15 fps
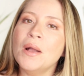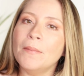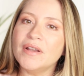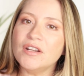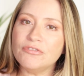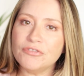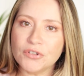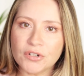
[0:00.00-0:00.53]

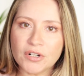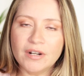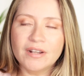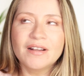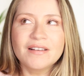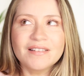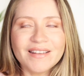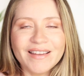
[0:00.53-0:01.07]
But if you're
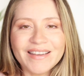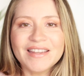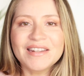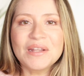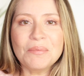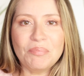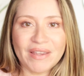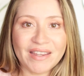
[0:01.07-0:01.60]
like
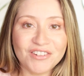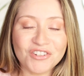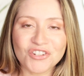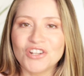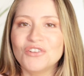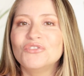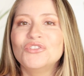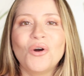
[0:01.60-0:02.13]
in a
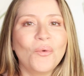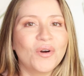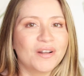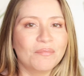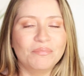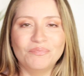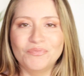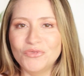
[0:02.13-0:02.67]
pinch and you don't
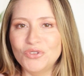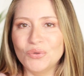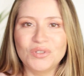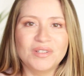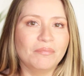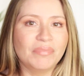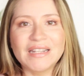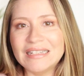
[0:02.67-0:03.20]
want to do
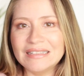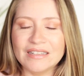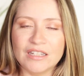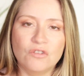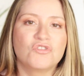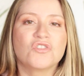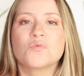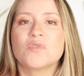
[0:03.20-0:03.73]
the
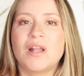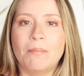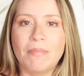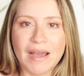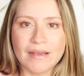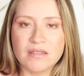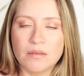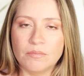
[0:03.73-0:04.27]
blending, you just want to
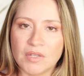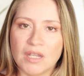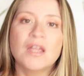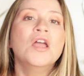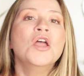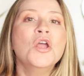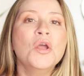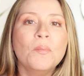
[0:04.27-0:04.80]
buy something,
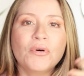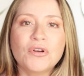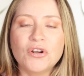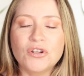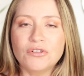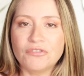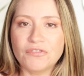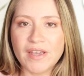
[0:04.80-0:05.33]
put
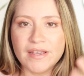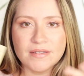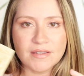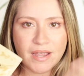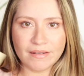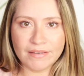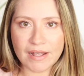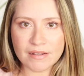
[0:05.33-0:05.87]
it on your
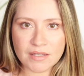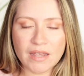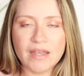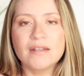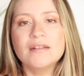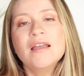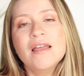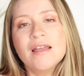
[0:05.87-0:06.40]
face and that's
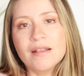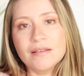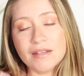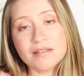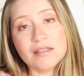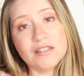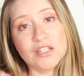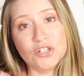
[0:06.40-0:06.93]
it.
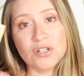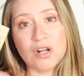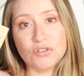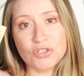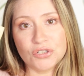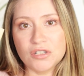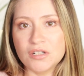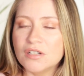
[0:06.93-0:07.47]
This is a good
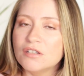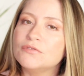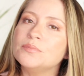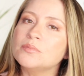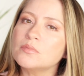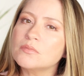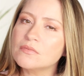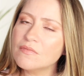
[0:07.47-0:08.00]
alternative.
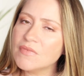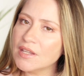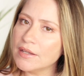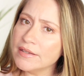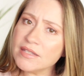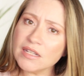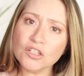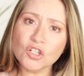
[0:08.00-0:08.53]

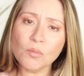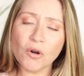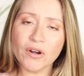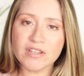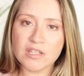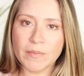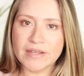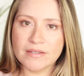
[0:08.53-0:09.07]
It's a little more
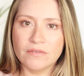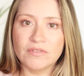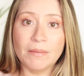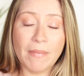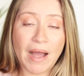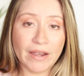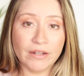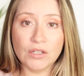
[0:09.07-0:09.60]
expensive
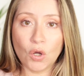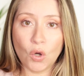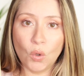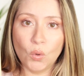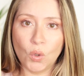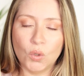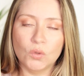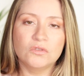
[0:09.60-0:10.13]
than buying the
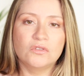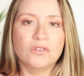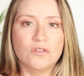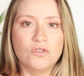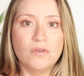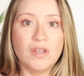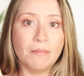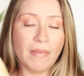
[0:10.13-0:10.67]
whole oats,
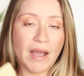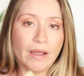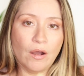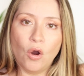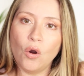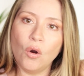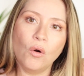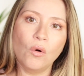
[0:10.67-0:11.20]
because you can buy a
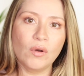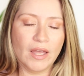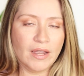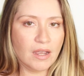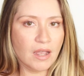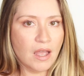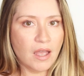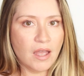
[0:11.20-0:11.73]
whole
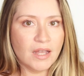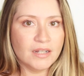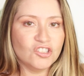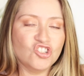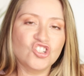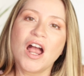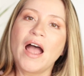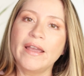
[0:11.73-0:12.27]
like
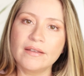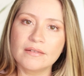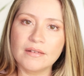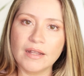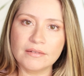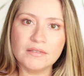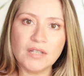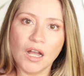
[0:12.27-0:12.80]
giant
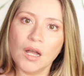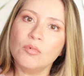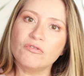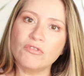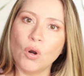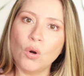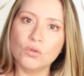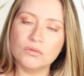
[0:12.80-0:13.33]
like tub
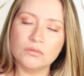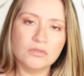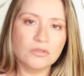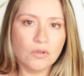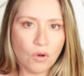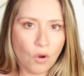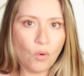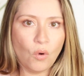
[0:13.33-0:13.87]
of whole
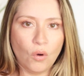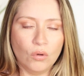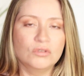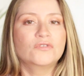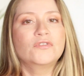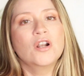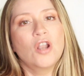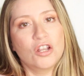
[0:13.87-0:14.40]

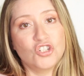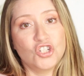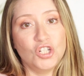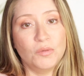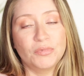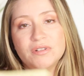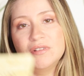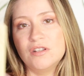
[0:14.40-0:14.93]
oats for a lot
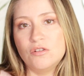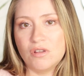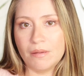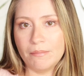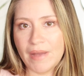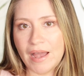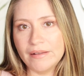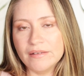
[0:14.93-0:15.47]
cheaper than you
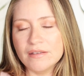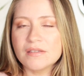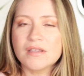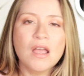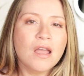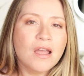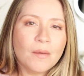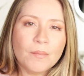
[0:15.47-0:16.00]
can buy this.
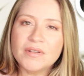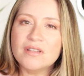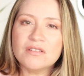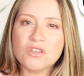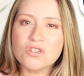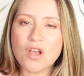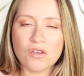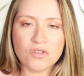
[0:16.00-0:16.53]
But
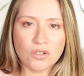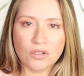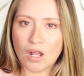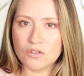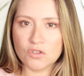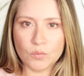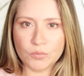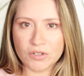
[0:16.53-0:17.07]
this is also
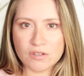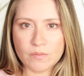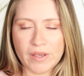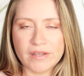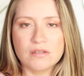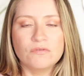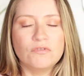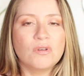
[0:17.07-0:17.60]
not super
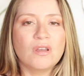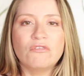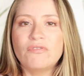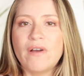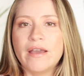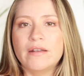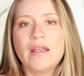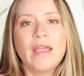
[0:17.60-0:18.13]
expensive. You can
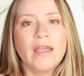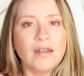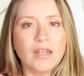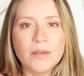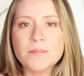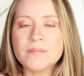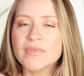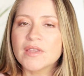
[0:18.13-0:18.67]
find
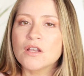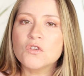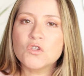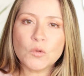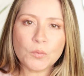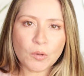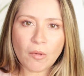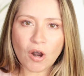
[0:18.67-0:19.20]
any
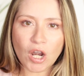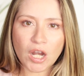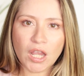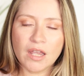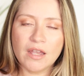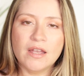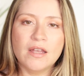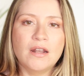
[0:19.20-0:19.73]

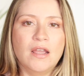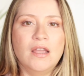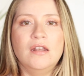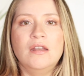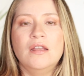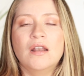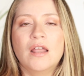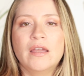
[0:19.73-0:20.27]
supermarket,
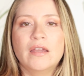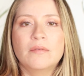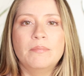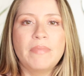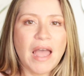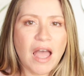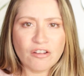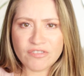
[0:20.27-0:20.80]
any like
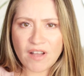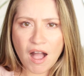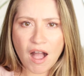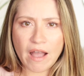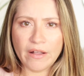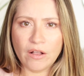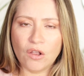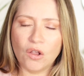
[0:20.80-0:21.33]
bath
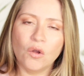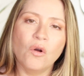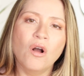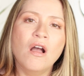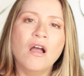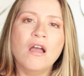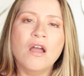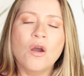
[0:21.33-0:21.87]
aisle
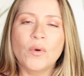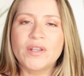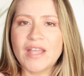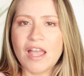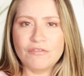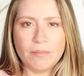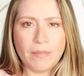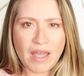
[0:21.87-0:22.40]
when
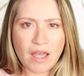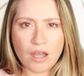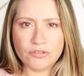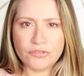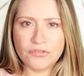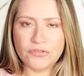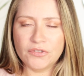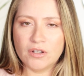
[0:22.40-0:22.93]
they have the
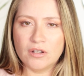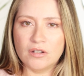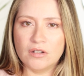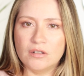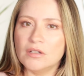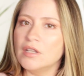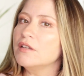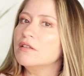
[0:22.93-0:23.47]
bath,
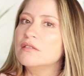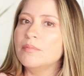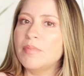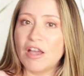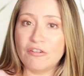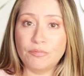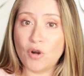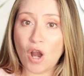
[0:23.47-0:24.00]
like the
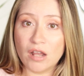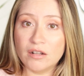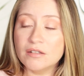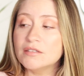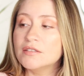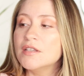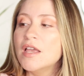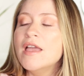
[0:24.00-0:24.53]
bath
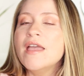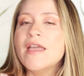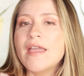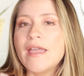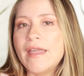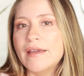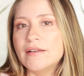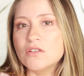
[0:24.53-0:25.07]
products,
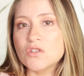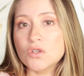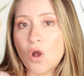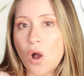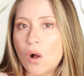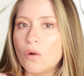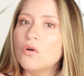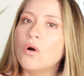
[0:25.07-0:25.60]
and it's
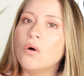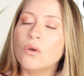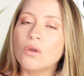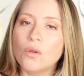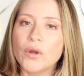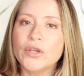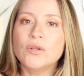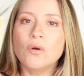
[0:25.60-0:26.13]
called
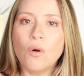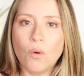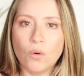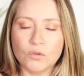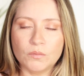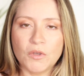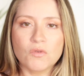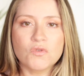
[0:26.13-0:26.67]
colloidal
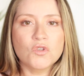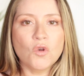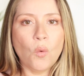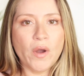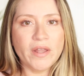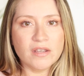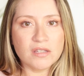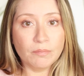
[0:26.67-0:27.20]
oatmeal. So
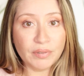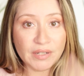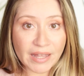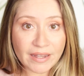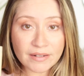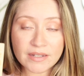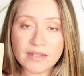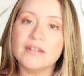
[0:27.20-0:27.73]
when it's
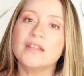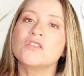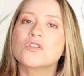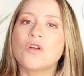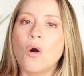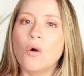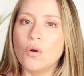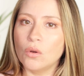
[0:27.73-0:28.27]
blended,
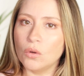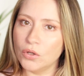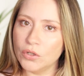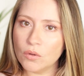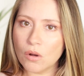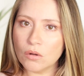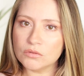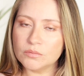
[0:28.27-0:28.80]
it's called
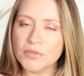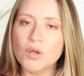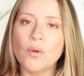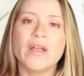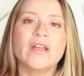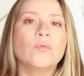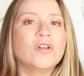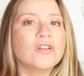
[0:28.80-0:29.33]
colloidal
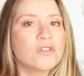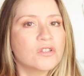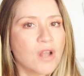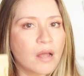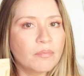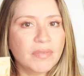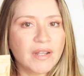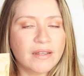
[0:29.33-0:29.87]
oatmeal, and when it's
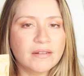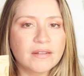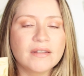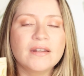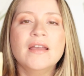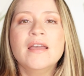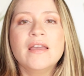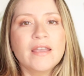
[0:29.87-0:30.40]
not
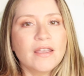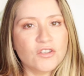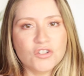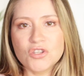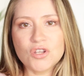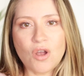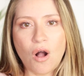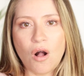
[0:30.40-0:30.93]
blended, it's
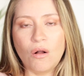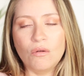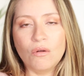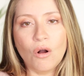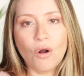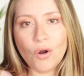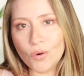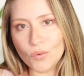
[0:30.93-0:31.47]
just called
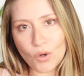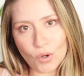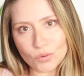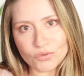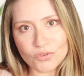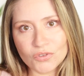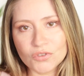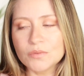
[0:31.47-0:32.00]
whole
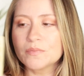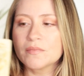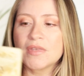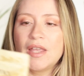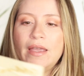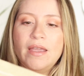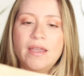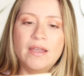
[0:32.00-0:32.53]
oats.
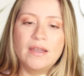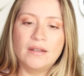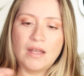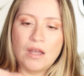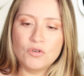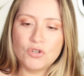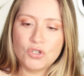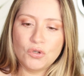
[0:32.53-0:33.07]
And
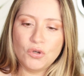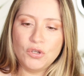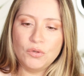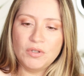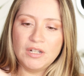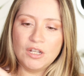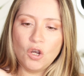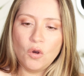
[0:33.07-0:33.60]
I'll show you
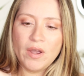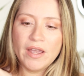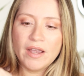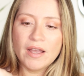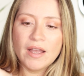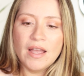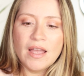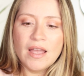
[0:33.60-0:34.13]
really quick.